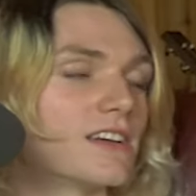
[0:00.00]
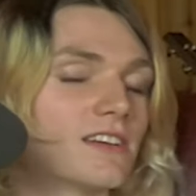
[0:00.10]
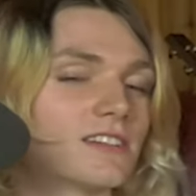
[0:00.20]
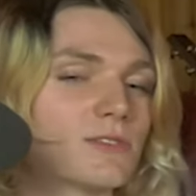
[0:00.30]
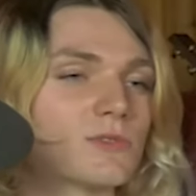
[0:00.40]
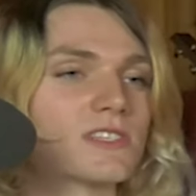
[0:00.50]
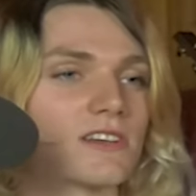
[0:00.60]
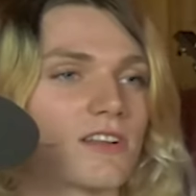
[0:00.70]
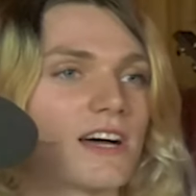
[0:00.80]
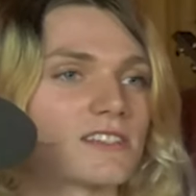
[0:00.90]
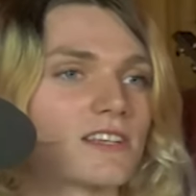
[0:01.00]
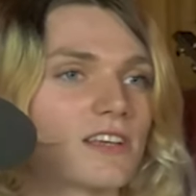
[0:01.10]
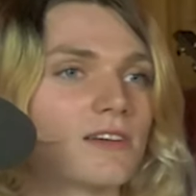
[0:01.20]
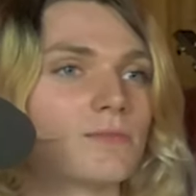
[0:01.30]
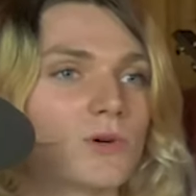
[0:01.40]
Because it was a class that
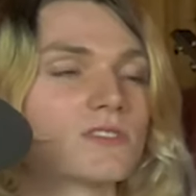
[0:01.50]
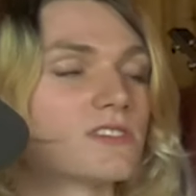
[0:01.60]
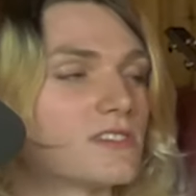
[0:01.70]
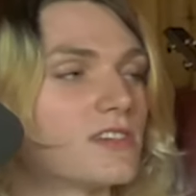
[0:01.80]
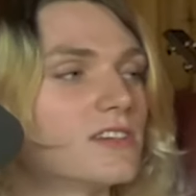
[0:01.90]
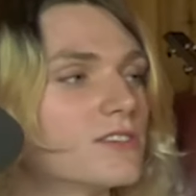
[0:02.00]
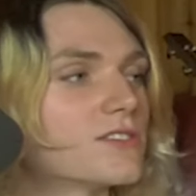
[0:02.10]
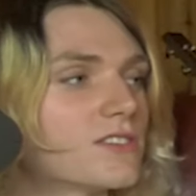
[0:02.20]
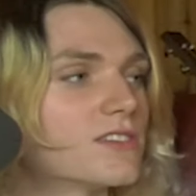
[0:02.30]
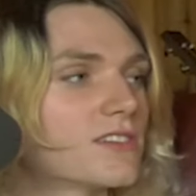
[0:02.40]
like mostly seniors took.